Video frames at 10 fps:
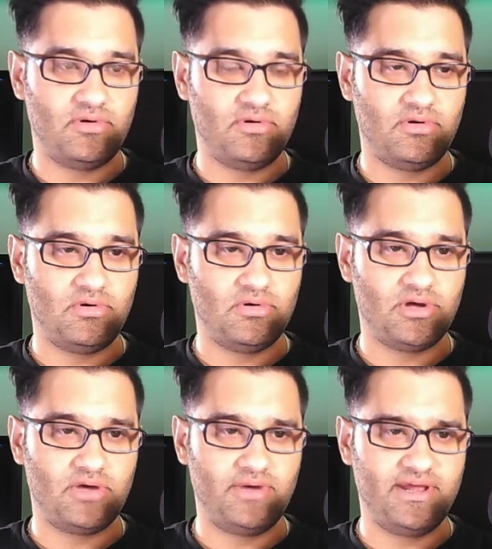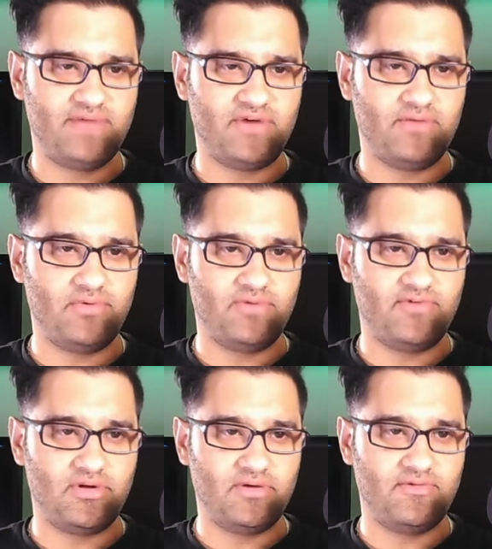Okay, I already have artwork for
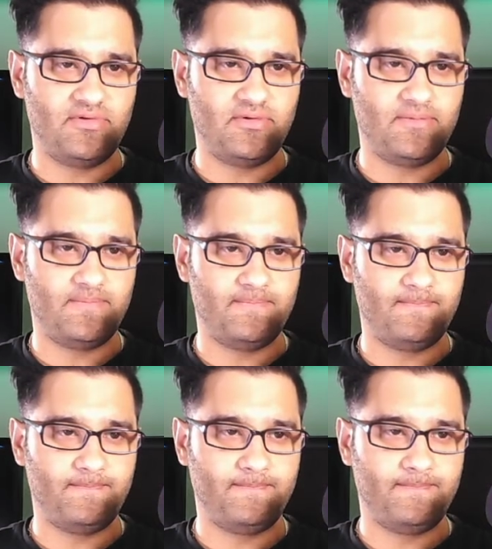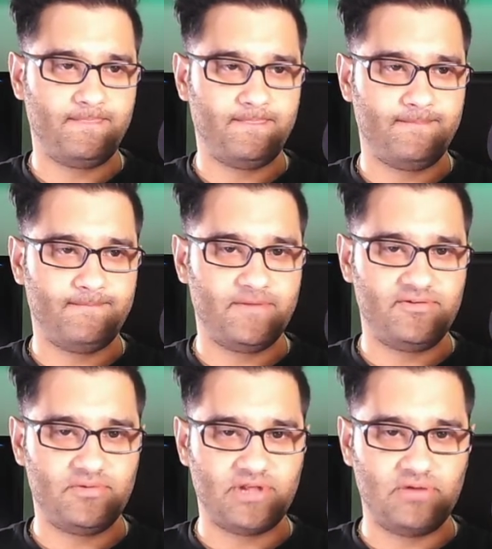live. Let's see what
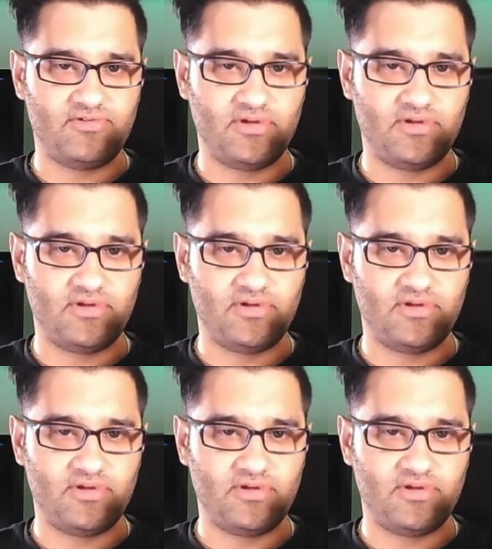that looks like.